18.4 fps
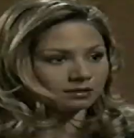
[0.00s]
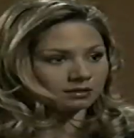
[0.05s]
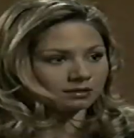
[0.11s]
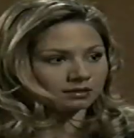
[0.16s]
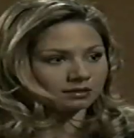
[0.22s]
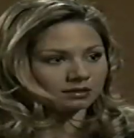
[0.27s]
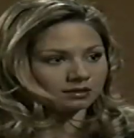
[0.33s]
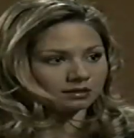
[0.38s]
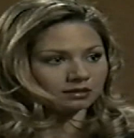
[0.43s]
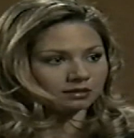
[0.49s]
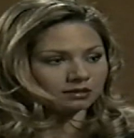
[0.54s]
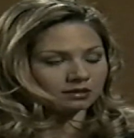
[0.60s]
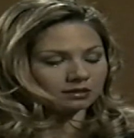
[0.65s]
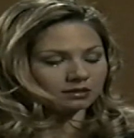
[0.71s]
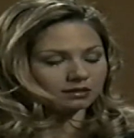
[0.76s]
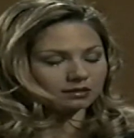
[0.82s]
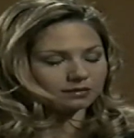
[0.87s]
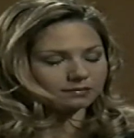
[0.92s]

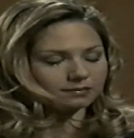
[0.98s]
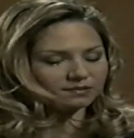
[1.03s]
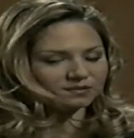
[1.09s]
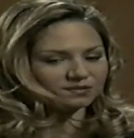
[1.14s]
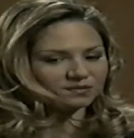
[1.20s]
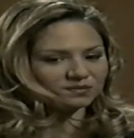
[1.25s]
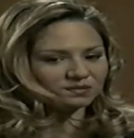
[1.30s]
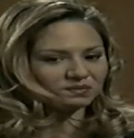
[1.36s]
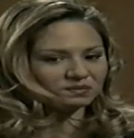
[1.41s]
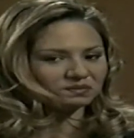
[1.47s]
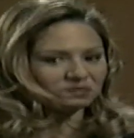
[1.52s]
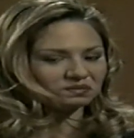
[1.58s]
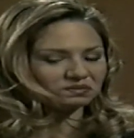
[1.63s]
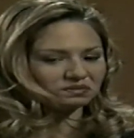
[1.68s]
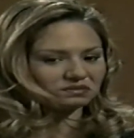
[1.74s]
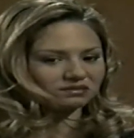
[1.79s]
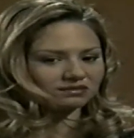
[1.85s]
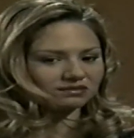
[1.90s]

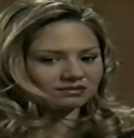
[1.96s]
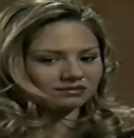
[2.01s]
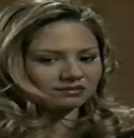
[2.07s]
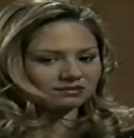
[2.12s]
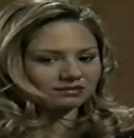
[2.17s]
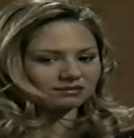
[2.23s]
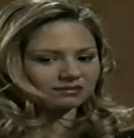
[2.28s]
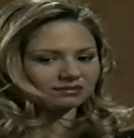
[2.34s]
[no speech]